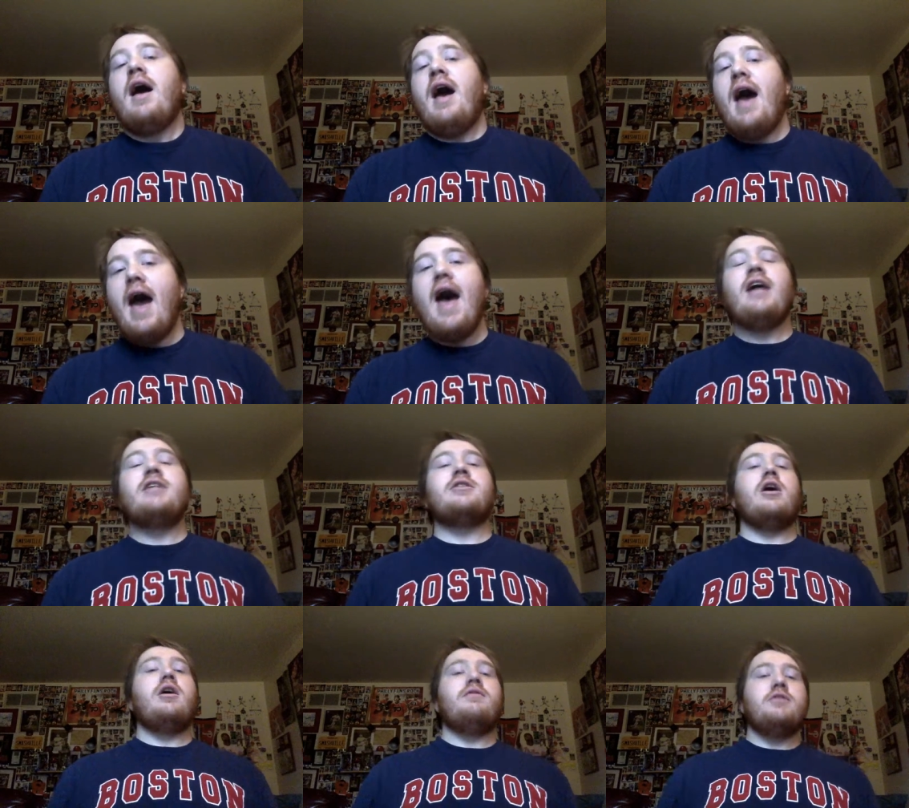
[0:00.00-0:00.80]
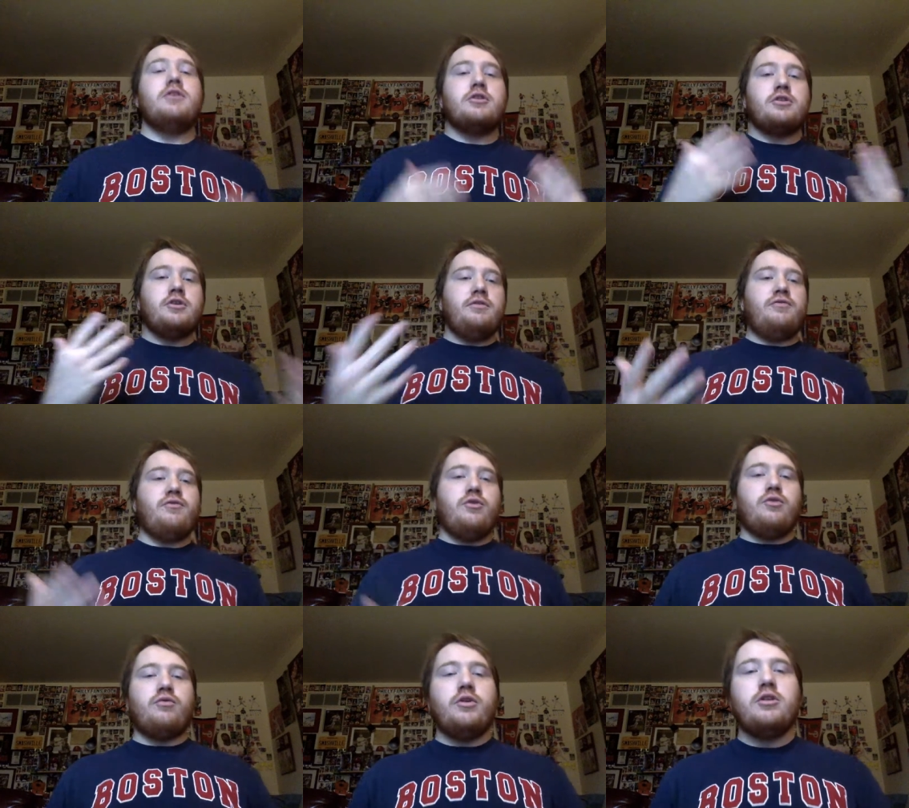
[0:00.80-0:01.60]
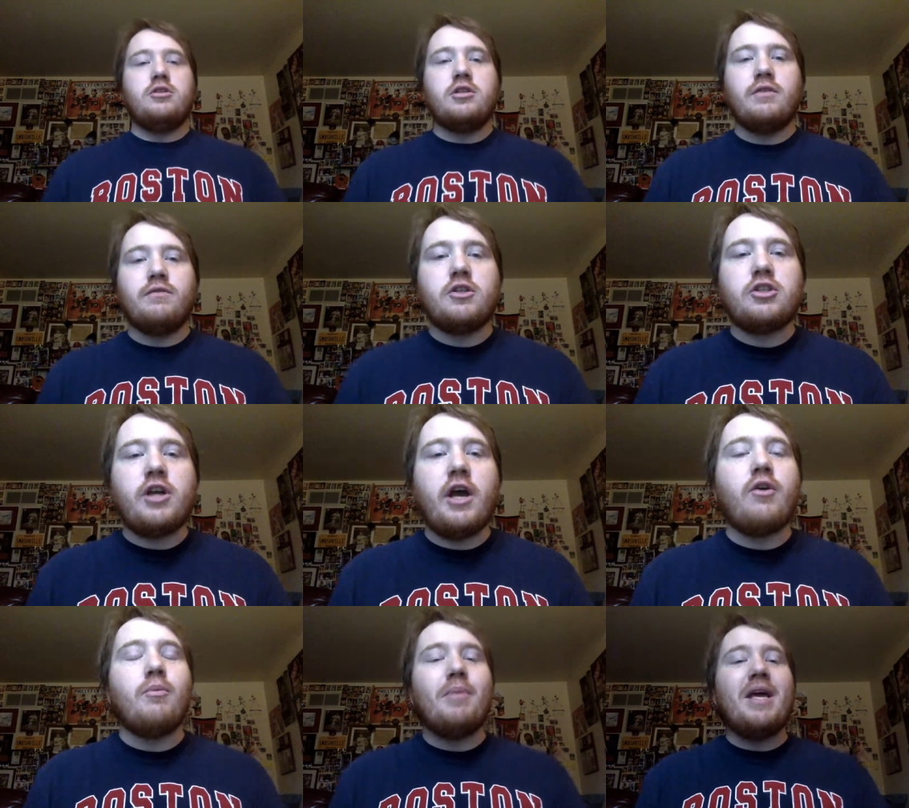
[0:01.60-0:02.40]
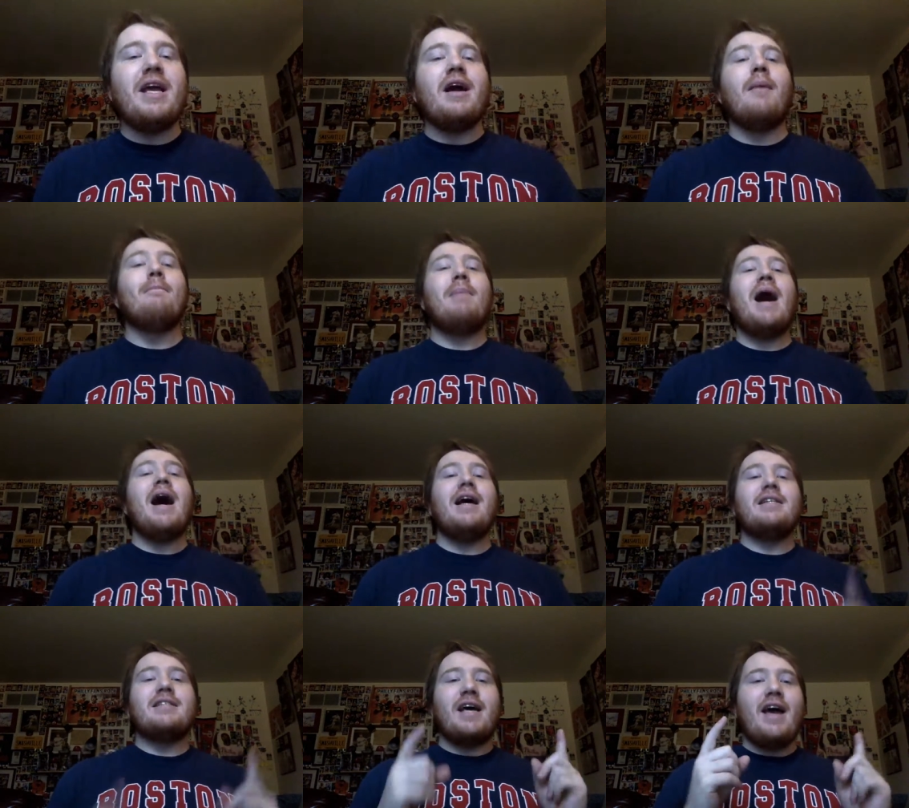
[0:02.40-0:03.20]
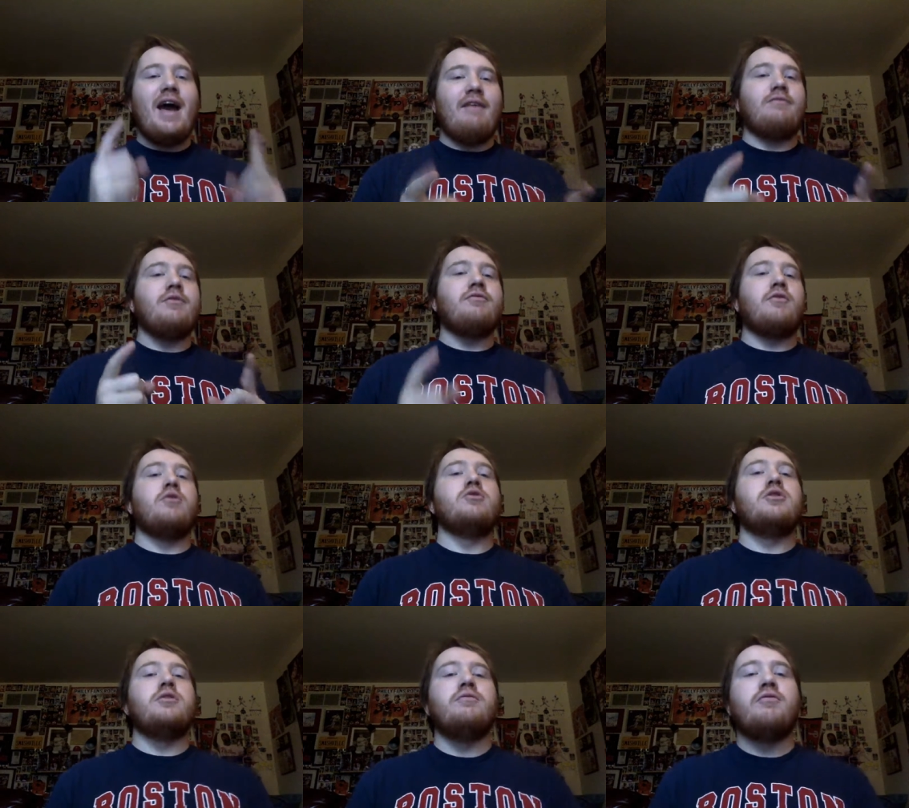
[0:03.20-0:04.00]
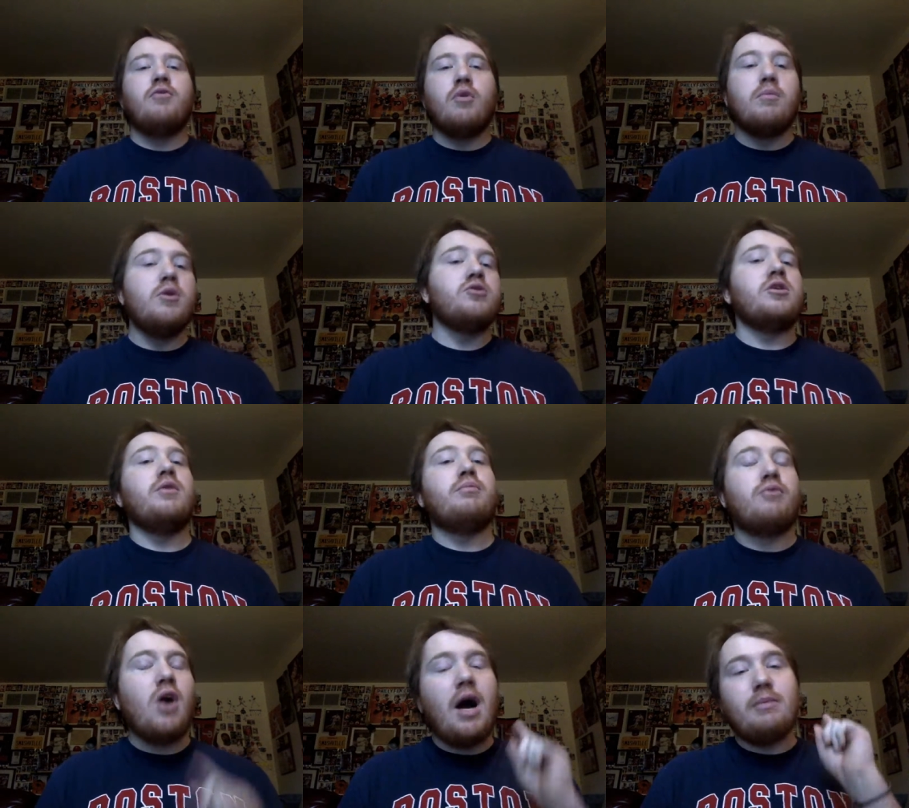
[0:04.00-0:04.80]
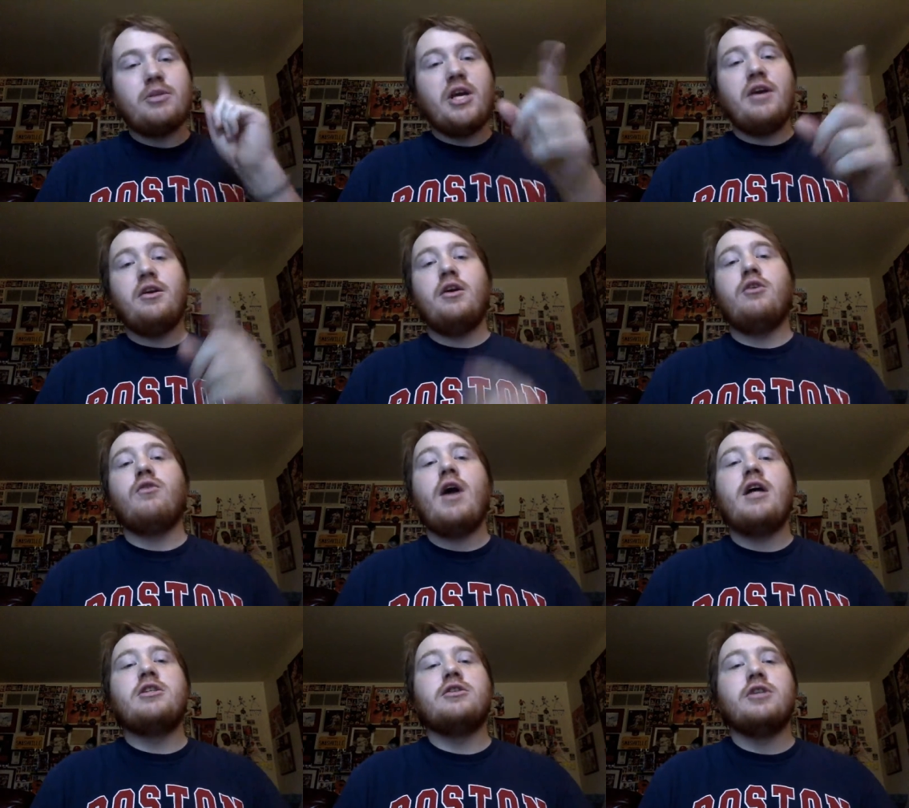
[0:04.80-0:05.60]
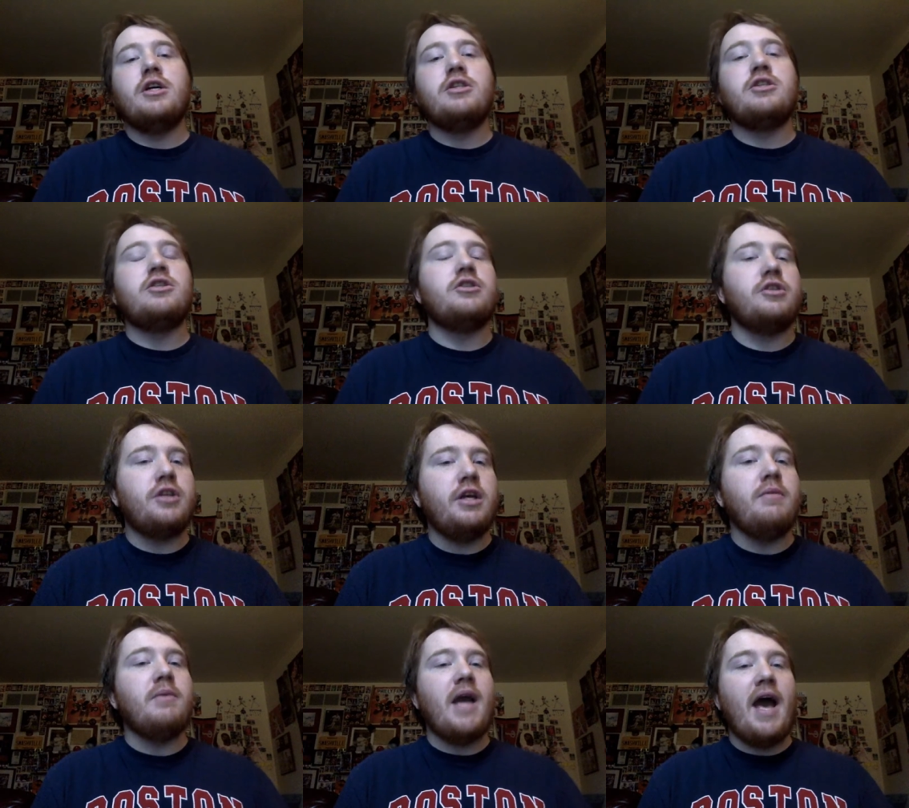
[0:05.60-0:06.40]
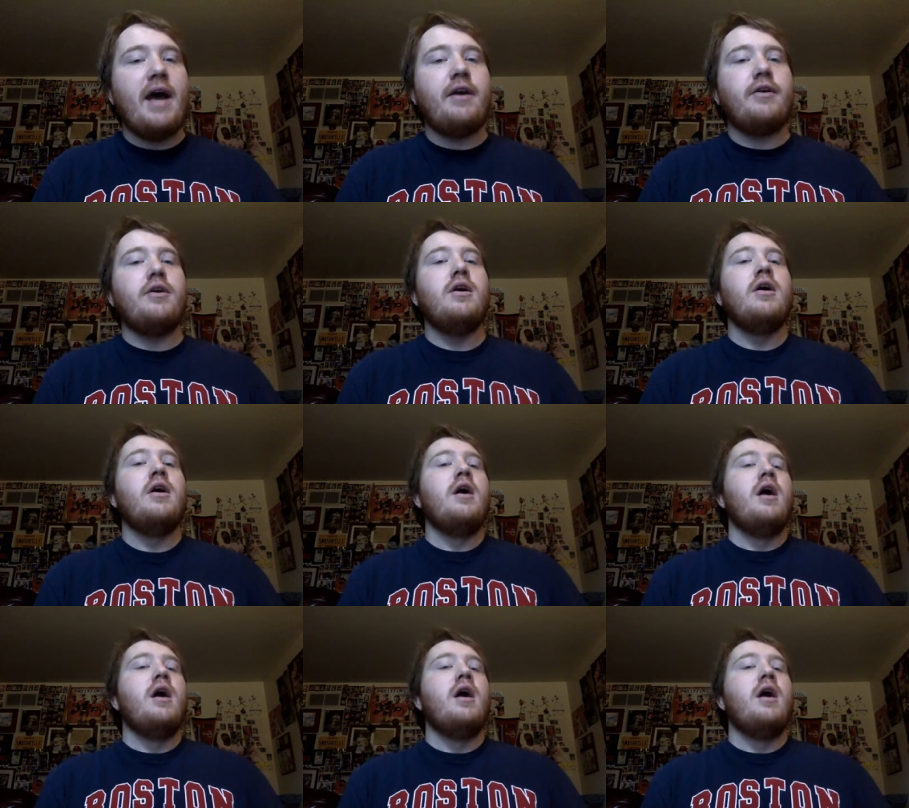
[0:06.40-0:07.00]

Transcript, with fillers: As obviously, for the reasons of this channel being unbiased, I have to first and foremost give props and congratulations to Team Canada